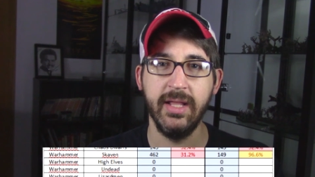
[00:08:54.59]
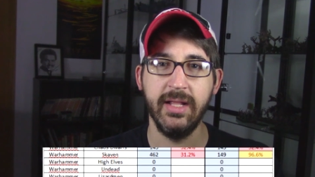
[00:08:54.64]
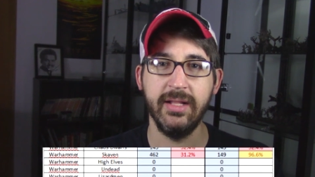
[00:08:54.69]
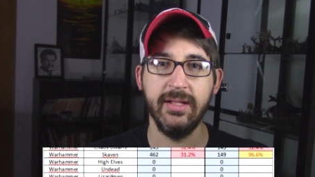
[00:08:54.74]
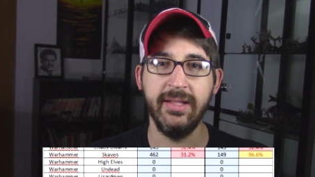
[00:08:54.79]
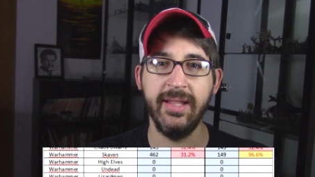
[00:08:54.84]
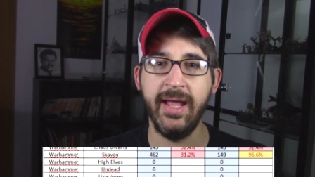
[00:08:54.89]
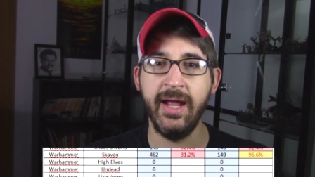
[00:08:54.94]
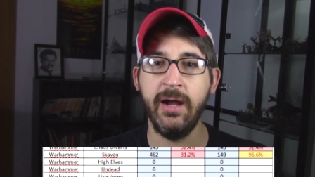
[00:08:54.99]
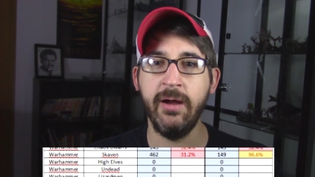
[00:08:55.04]

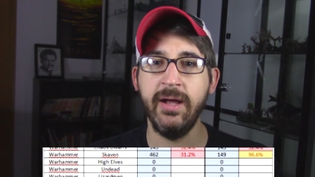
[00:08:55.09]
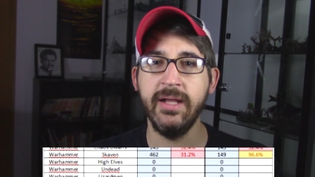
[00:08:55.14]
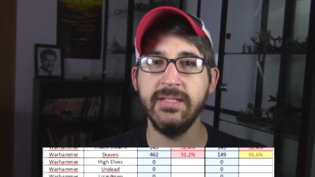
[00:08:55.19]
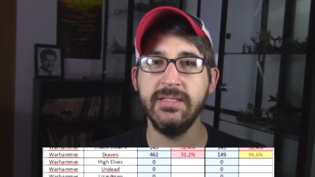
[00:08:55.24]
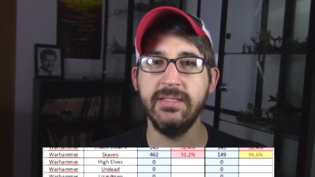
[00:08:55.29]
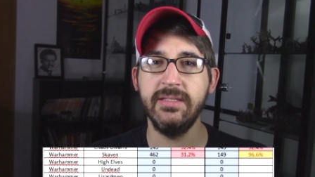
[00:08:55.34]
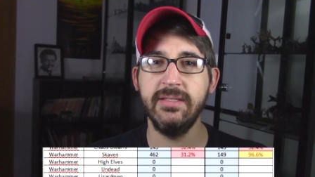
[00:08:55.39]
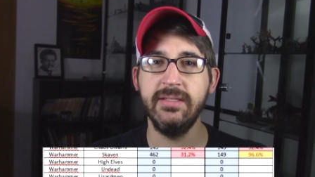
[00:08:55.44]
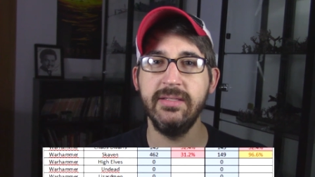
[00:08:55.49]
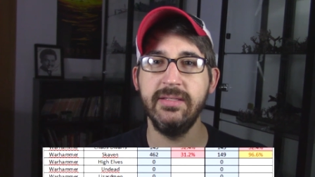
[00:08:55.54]
Now I
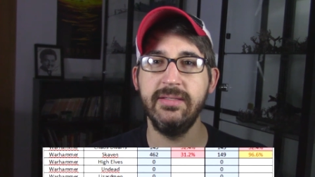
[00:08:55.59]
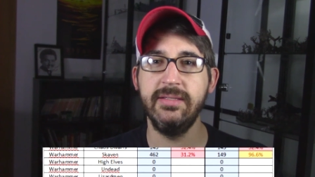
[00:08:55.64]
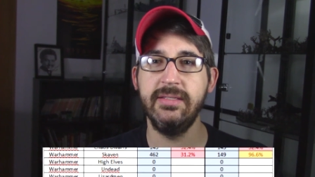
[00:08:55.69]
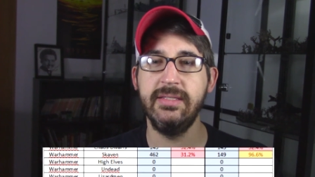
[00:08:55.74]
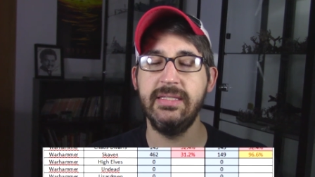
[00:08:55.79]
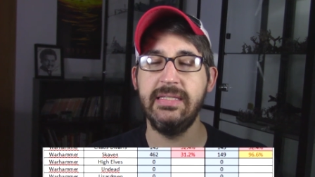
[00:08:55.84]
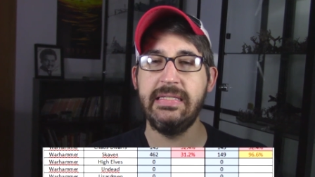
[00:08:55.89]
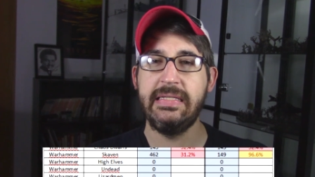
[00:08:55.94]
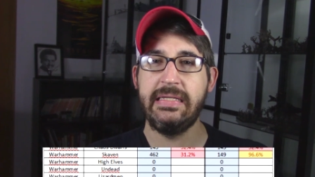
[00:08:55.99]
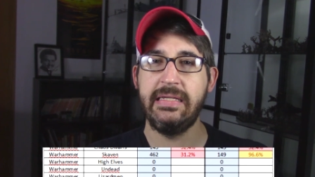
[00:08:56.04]

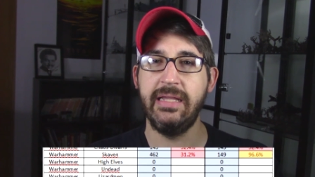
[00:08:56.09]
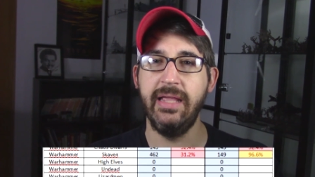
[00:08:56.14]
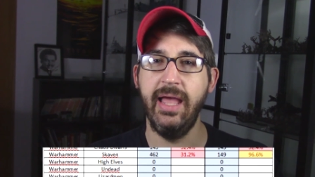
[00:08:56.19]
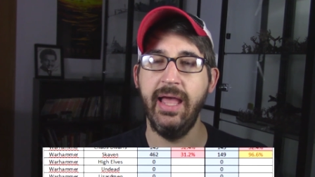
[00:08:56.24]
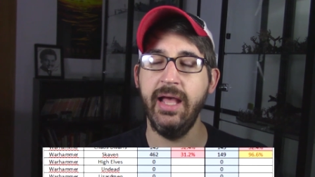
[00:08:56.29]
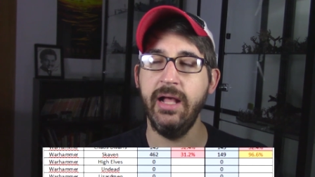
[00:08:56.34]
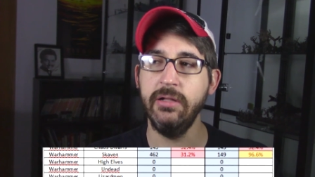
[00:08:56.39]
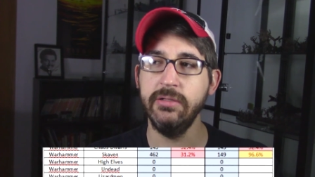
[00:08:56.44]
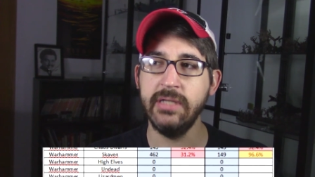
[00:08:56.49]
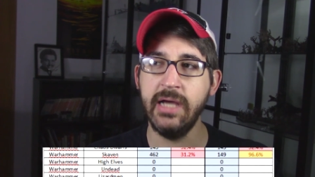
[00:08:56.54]

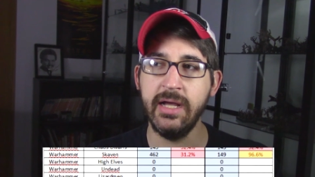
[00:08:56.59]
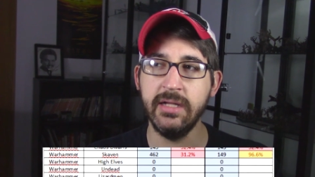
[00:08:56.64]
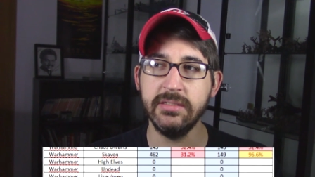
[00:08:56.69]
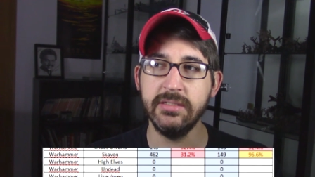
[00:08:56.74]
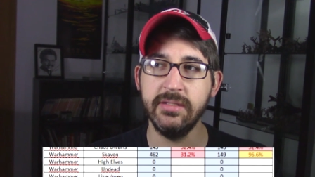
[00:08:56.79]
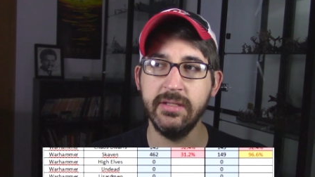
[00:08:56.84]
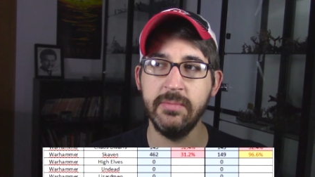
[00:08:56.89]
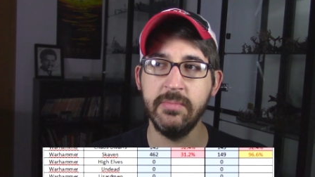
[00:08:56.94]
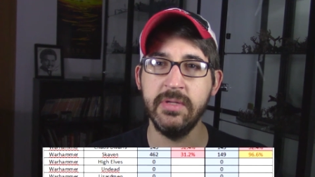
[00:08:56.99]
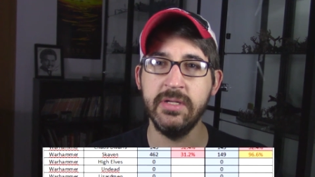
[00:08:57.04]
held on
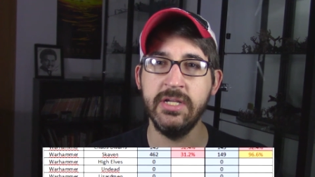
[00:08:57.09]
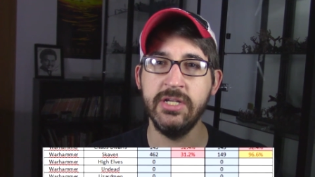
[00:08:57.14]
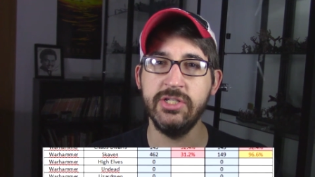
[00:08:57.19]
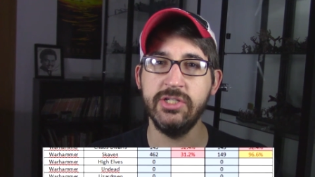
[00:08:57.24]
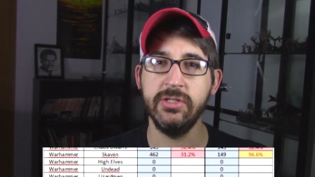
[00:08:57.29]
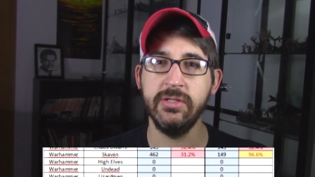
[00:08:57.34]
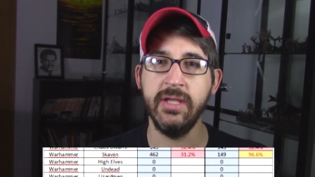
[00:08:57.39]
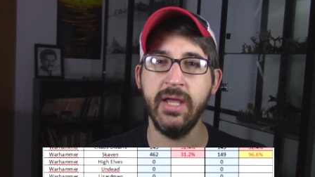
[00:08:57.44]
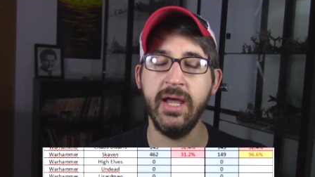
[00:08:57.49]
to them initially.